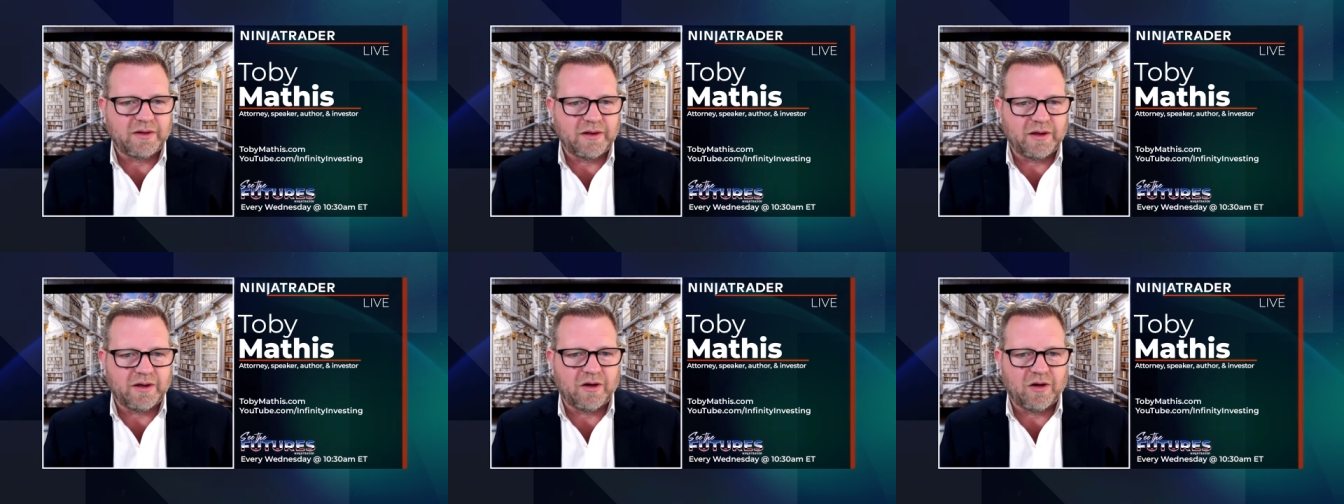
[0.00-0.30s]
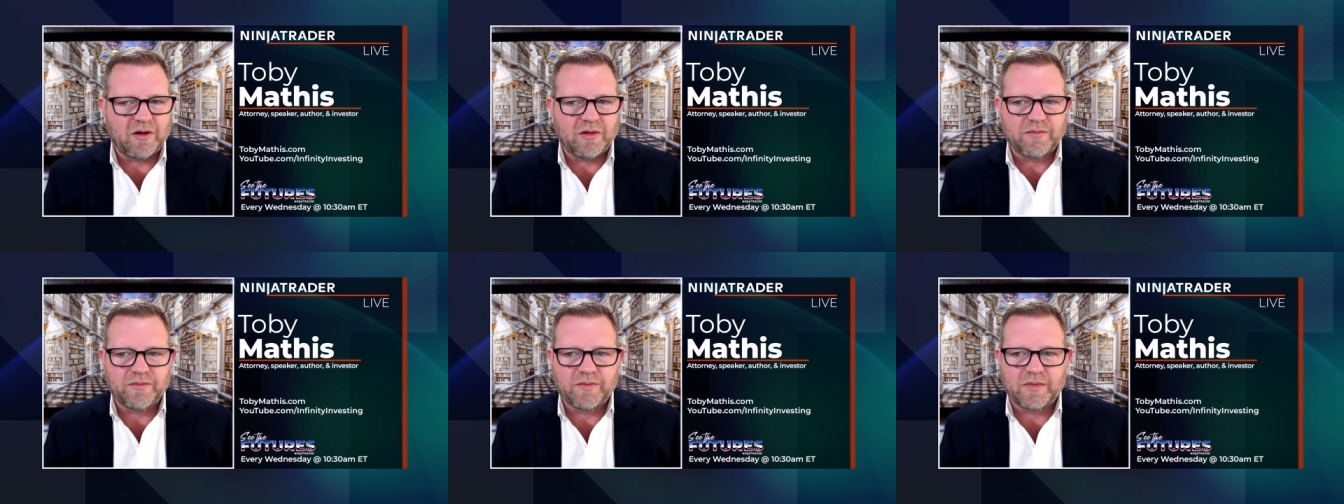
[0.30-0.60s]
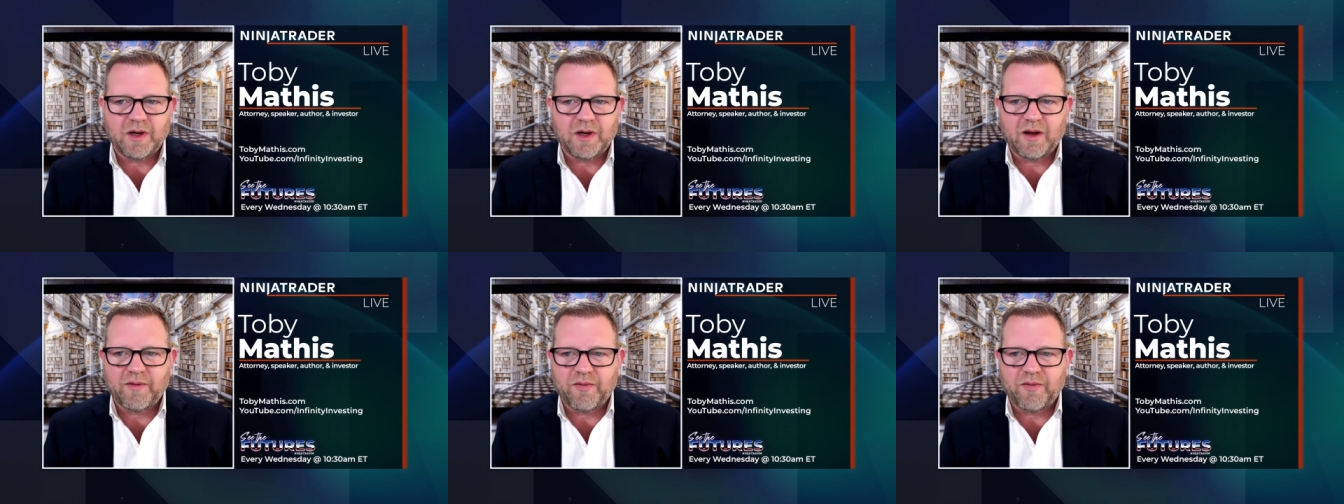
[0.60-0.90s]
You know, a
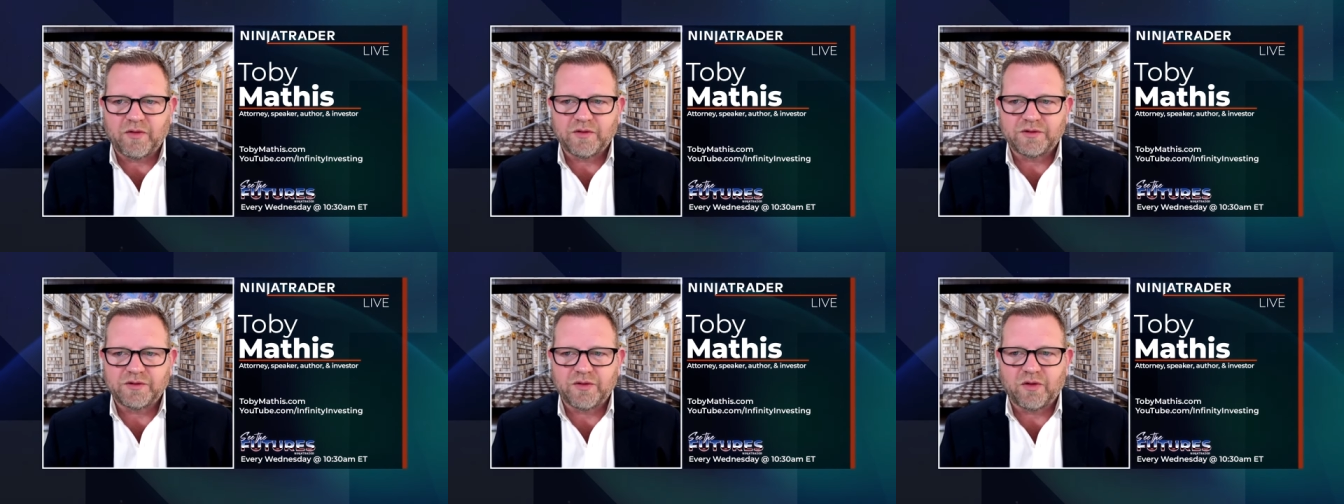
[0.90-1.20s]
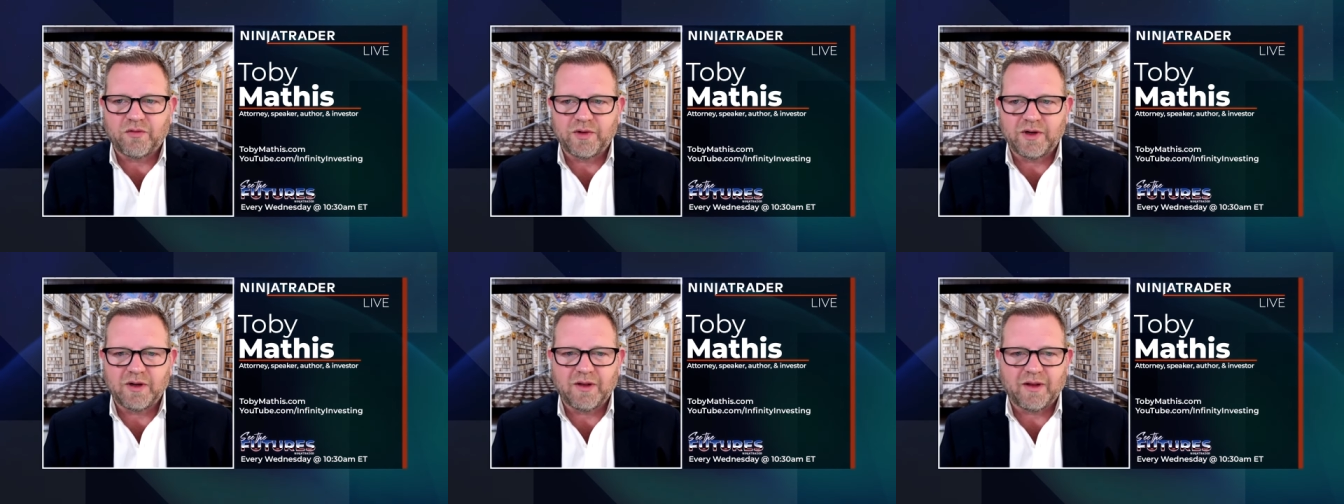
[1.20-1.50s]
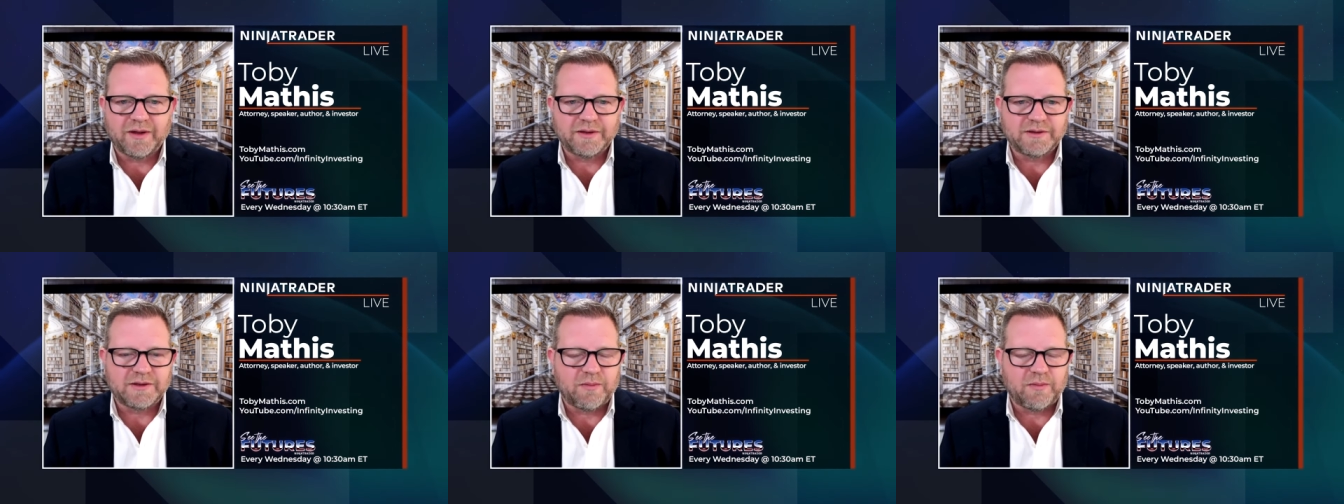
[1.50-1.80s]
lot of folks don't
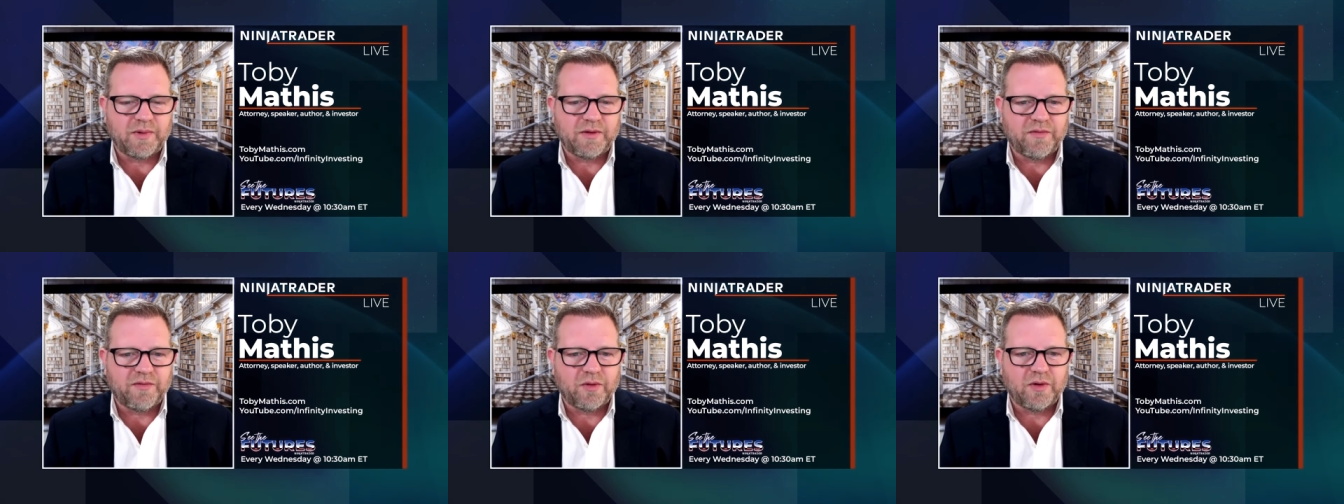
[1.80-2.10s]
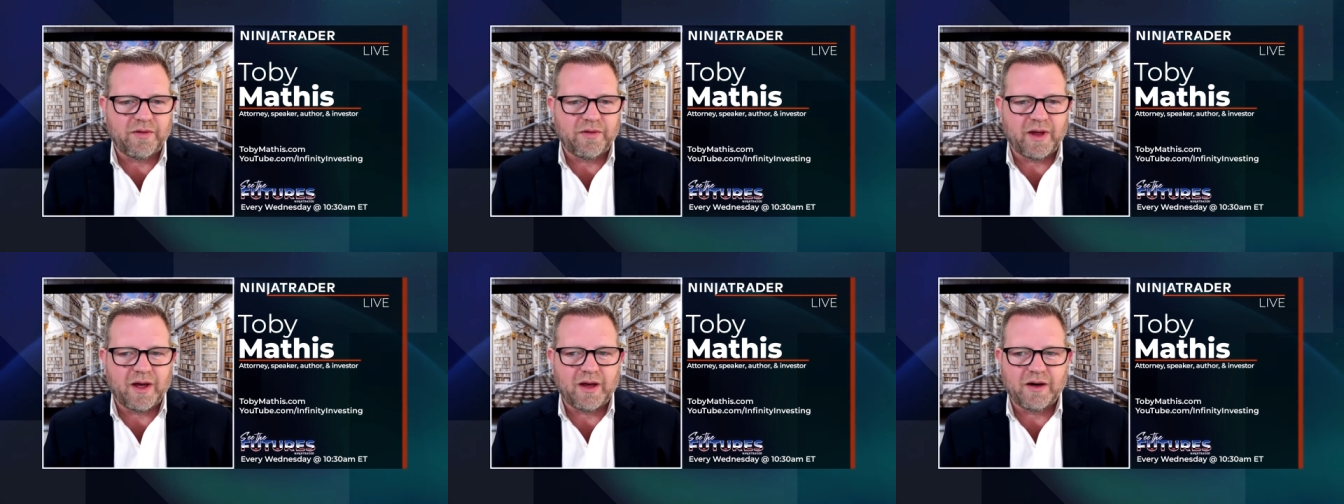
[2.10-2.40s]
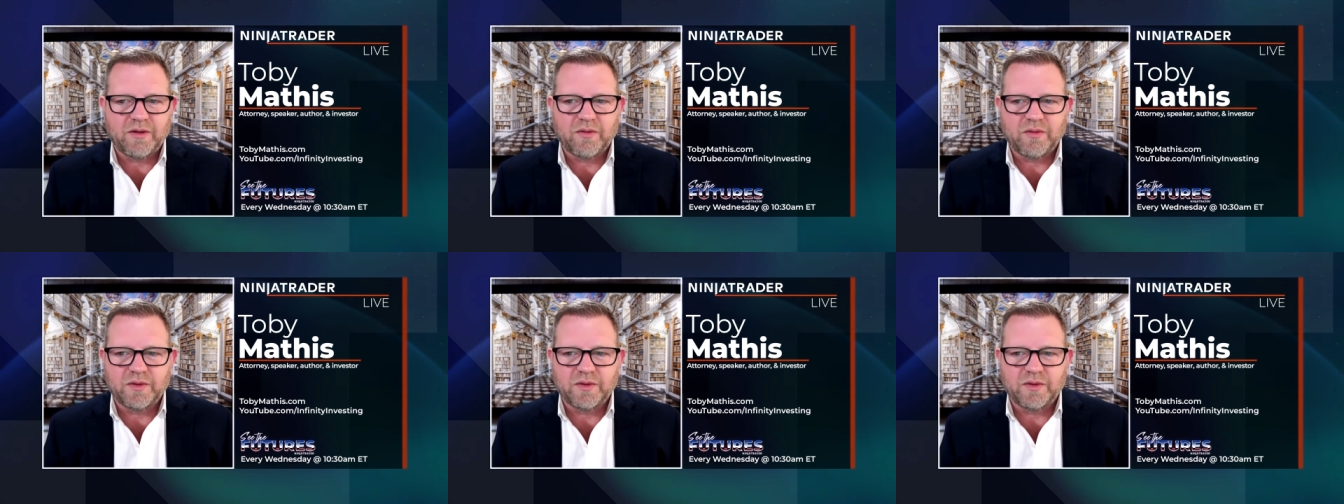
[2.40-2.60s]
realize that before that it